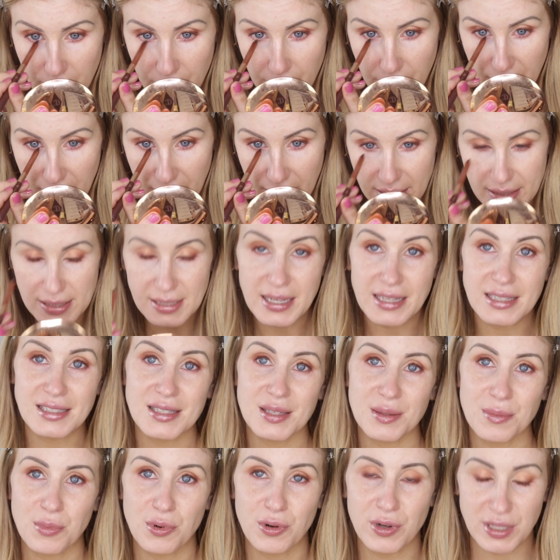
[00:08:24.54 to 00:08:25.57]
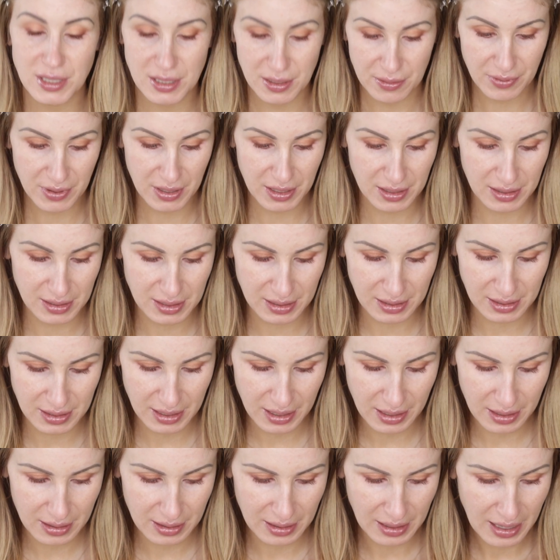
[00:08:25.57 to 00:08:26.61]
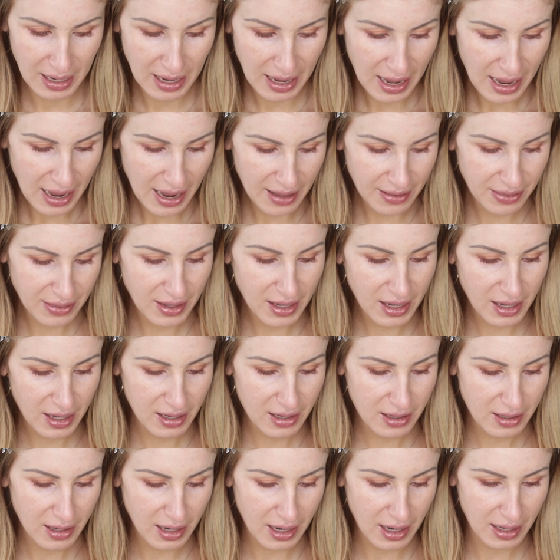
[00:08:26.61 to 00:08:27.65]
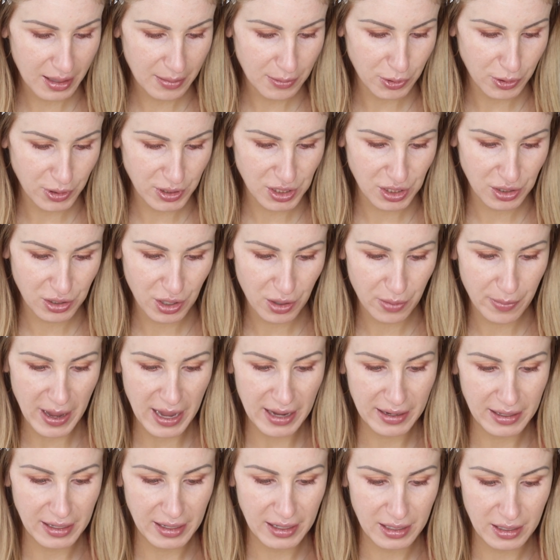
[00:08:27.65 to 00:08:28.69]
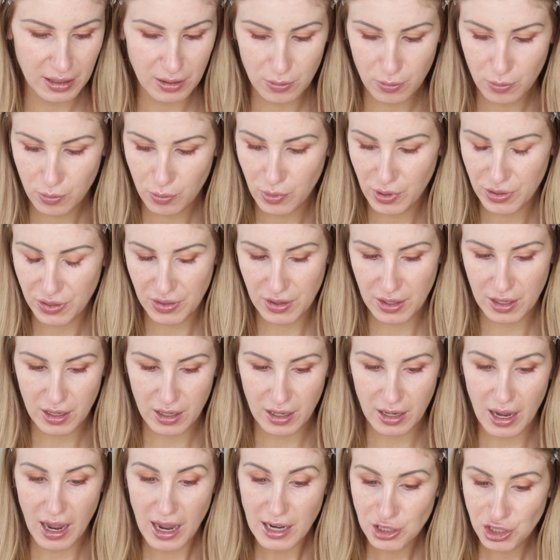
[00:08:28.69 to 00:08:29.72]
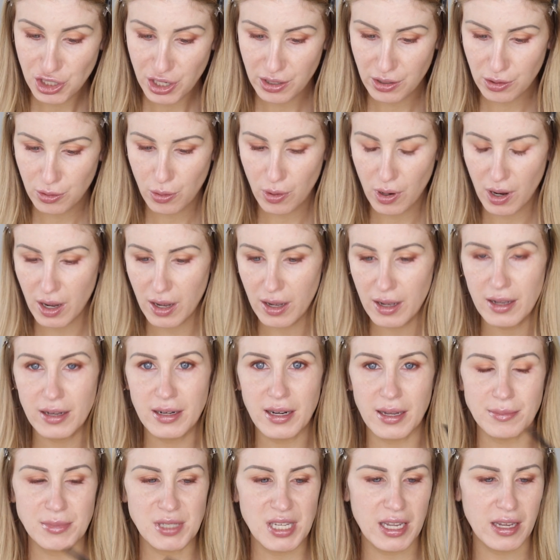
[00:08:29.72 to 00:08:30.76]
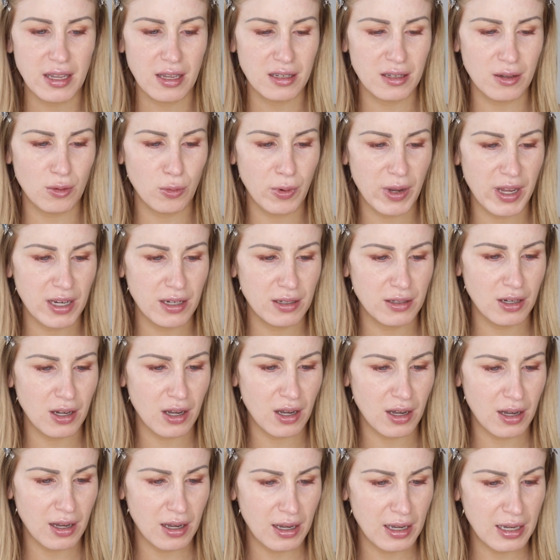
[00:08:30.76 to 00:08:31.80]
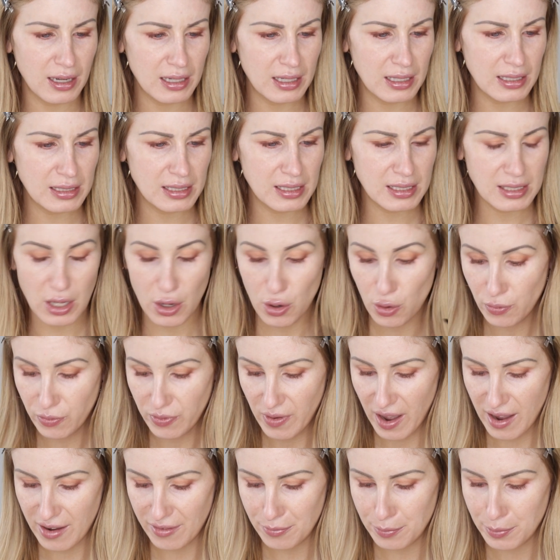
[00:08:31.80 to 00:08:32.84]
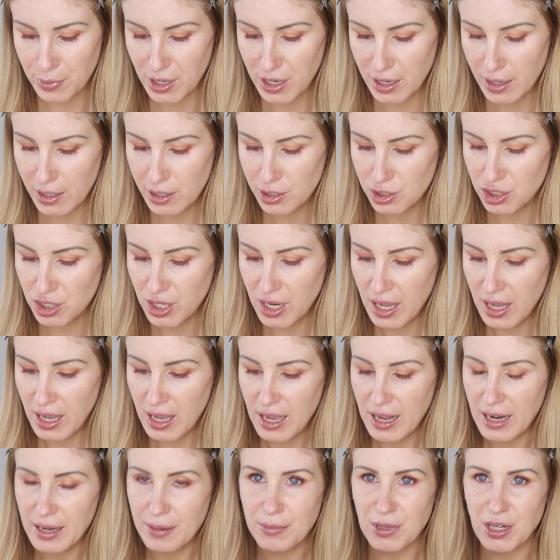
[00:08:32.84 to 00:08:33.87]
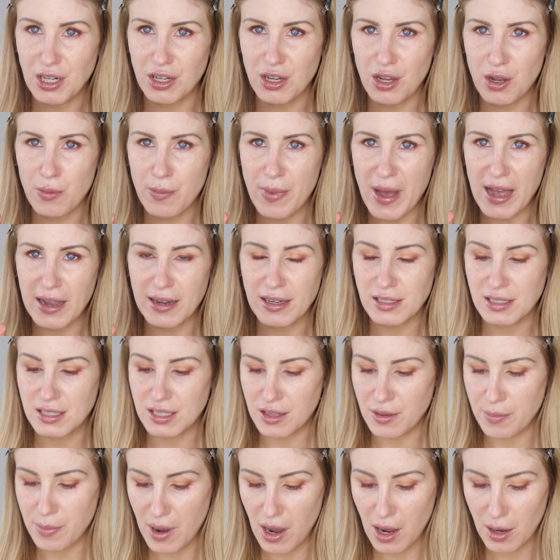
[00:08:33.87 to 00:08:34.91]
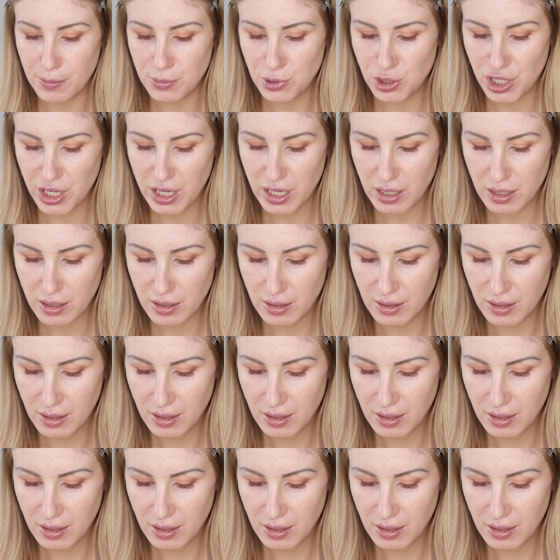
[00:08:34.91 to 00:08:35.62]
but I guess that's the point of it, isn't it? And then I'm going to go back in with the eyeshadow quad. I'm taking a Wayne Goss 05 brush, and I'm going to go back into the pop shade